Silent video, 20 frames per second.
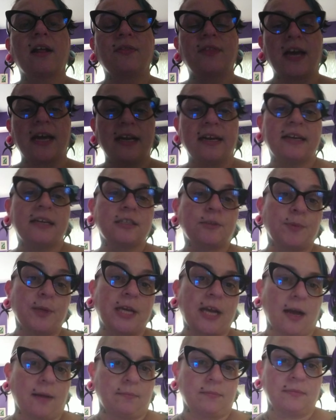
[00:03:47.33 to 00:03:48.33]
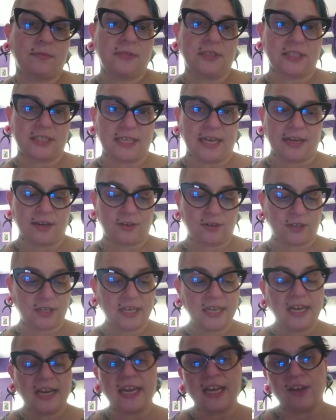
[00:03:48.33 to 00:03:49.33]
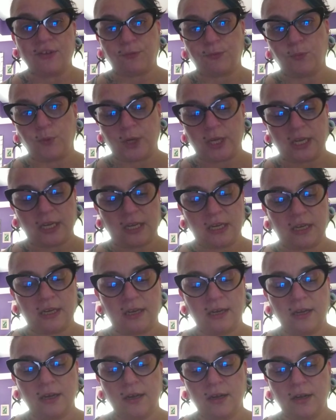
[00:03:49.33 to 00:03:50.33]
that it has become the standard. If we